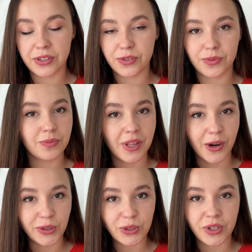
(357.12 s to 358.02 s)
Because now
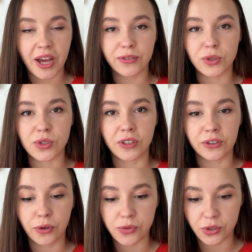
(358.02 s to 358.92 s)
you don't have to
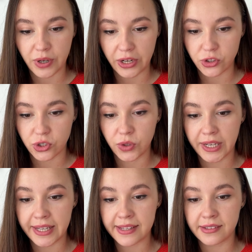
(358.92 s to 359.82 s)
start from scratch.
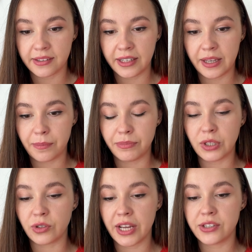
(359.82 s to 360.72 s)
You can easily
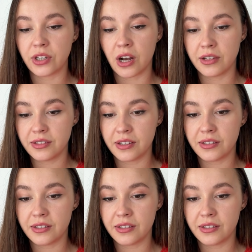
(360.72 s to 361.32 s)
migrate your content